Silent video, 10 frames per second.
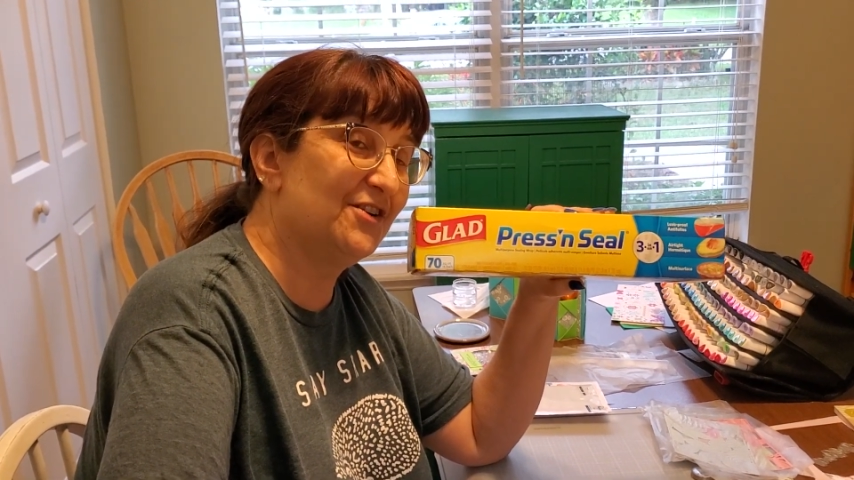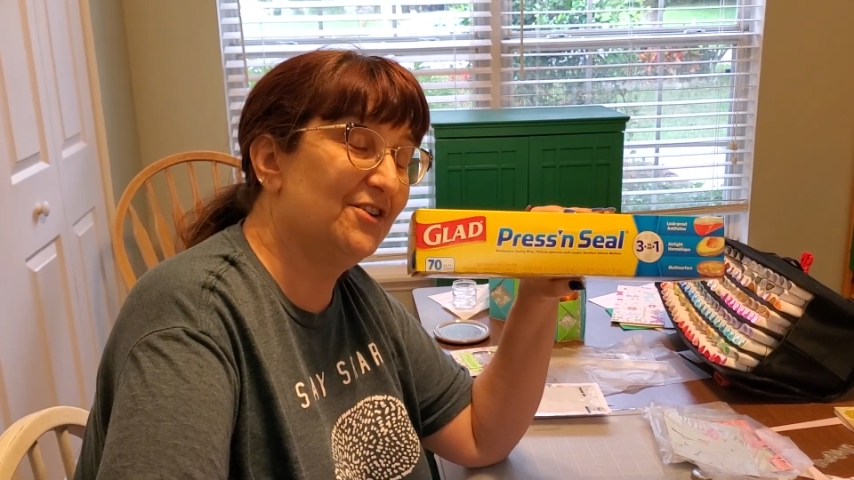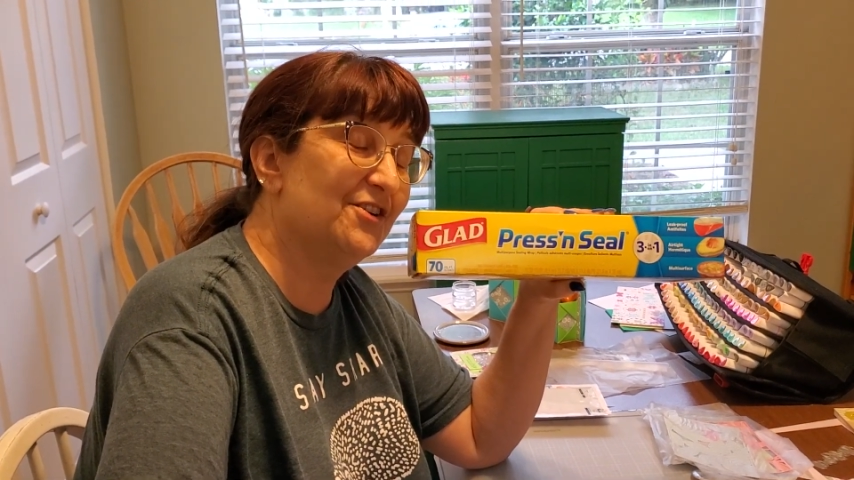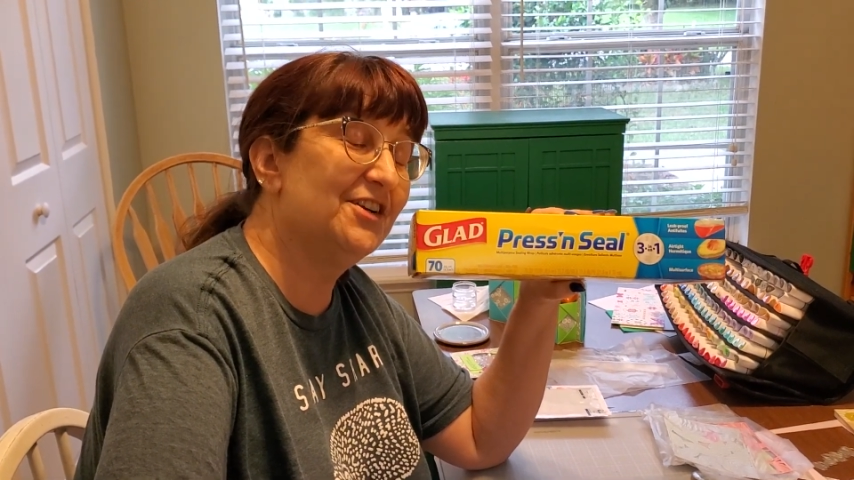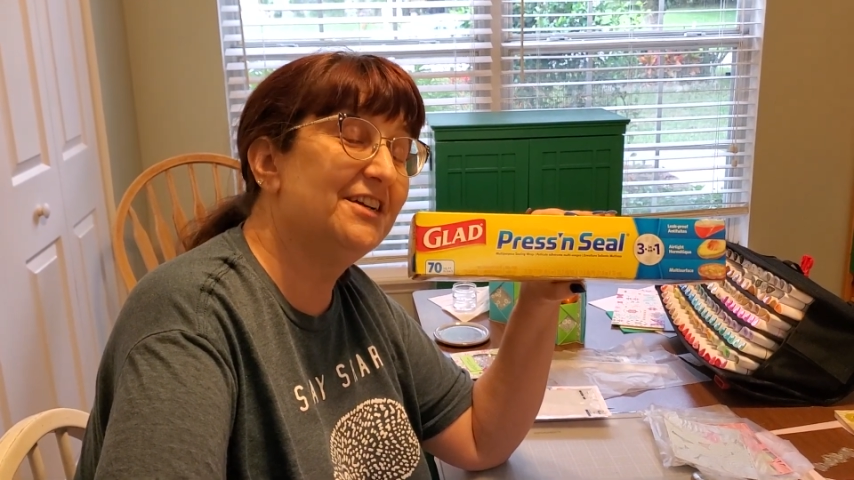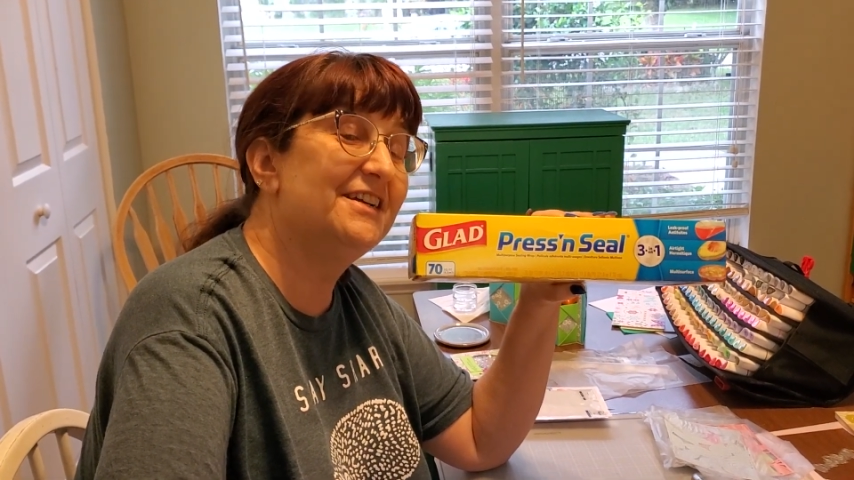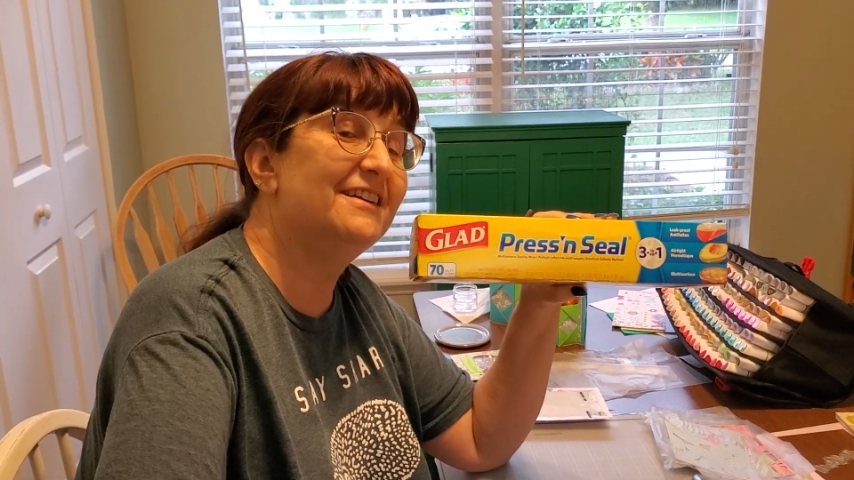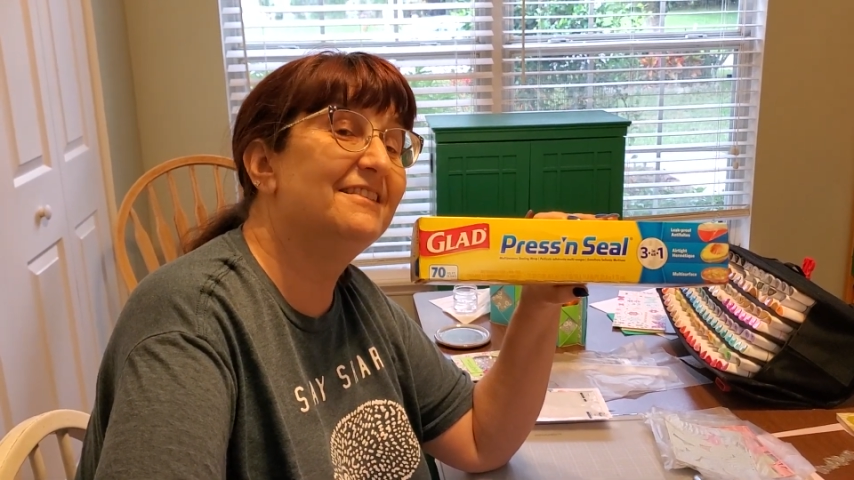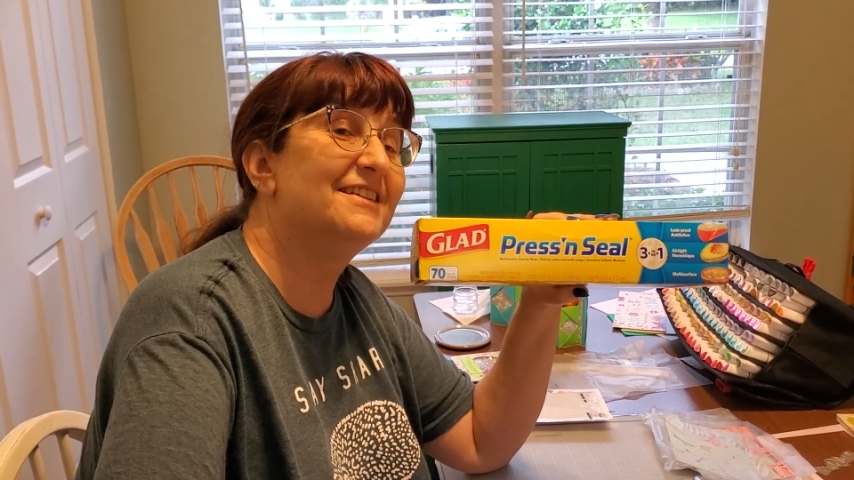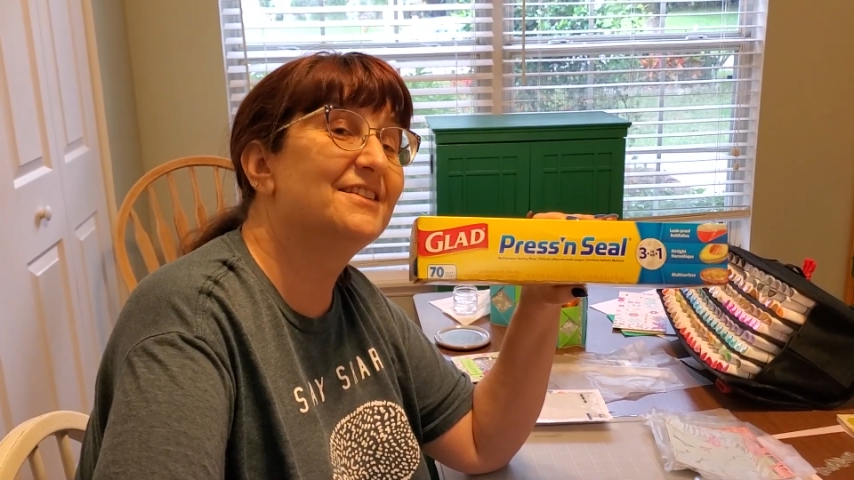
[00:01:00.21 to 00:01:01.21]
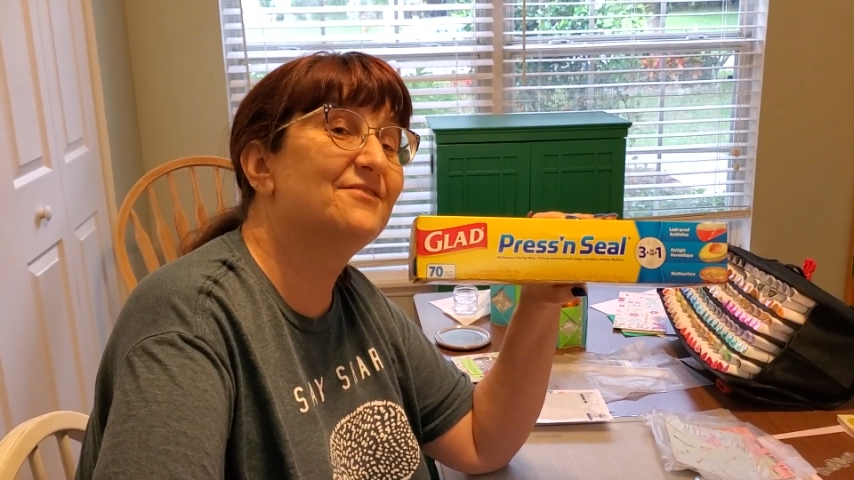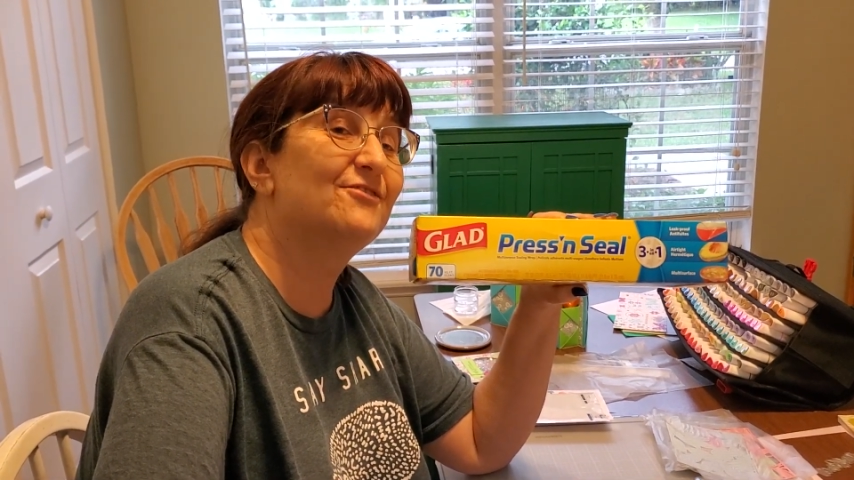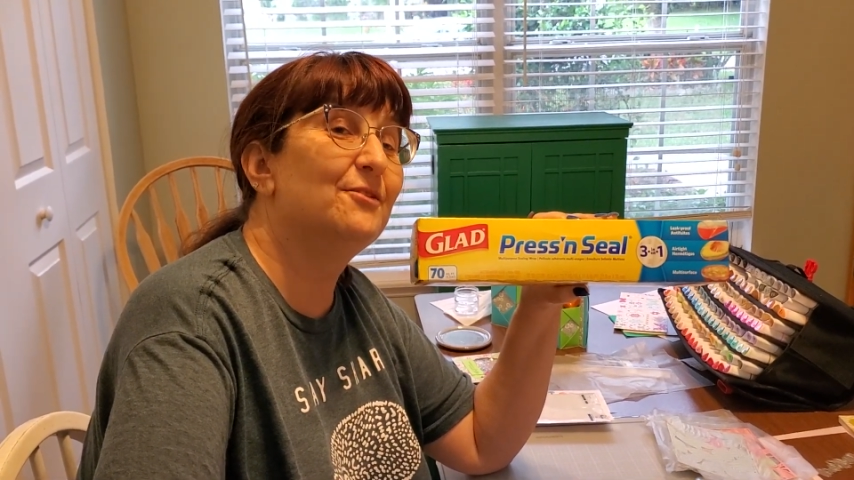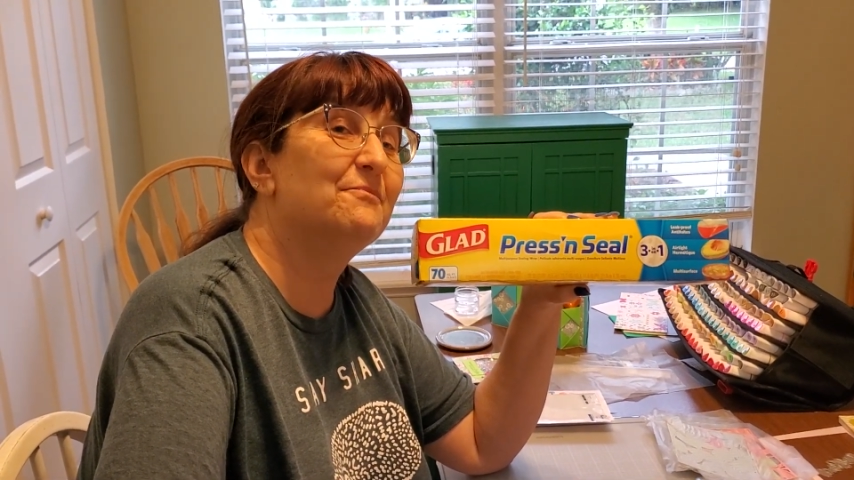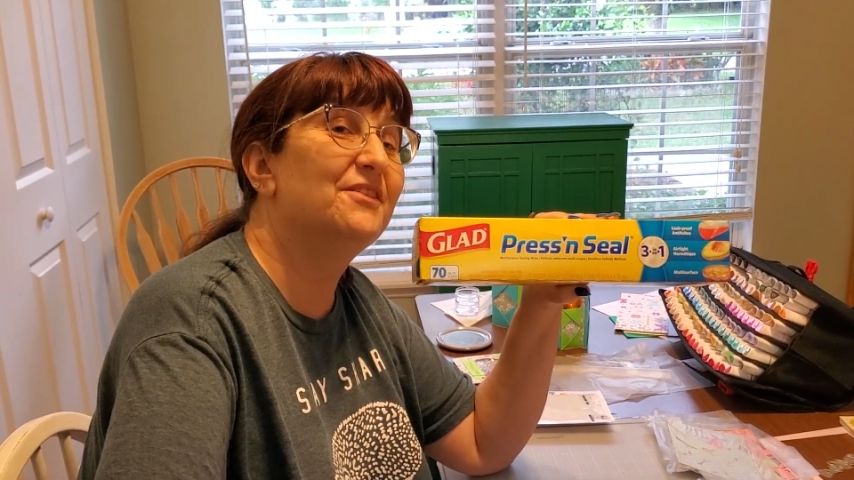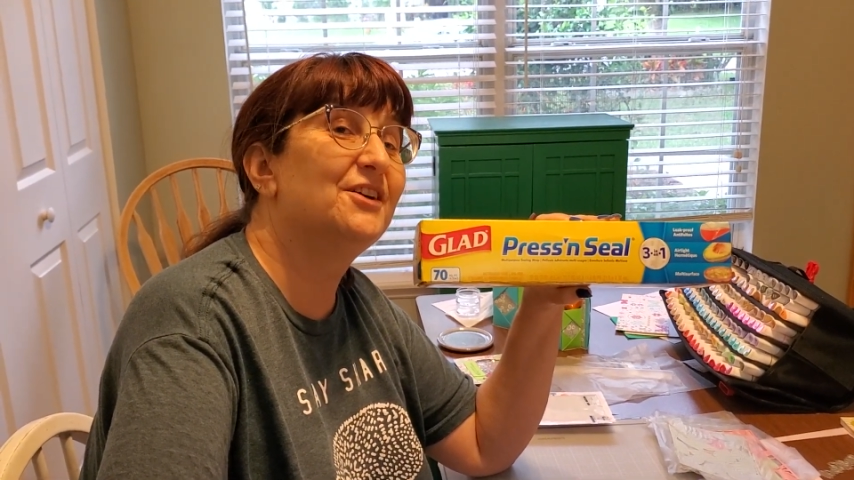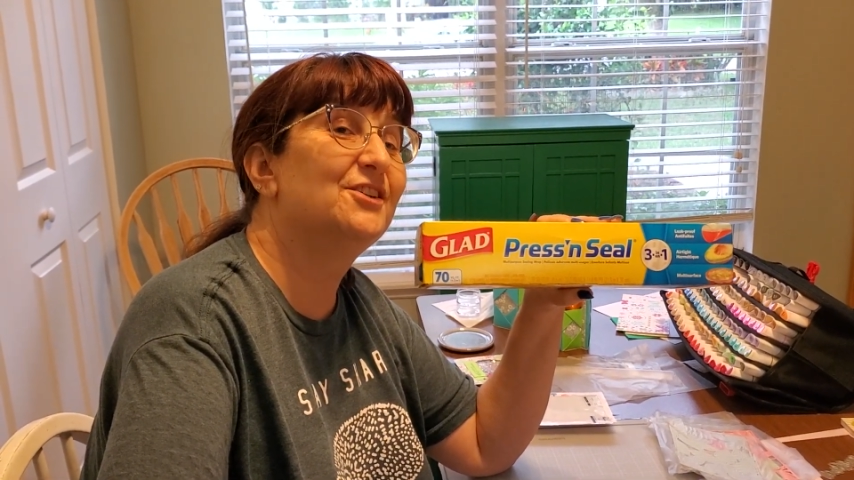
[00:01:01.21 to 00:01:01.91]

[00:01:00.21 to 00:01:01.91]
You're gonna get this from the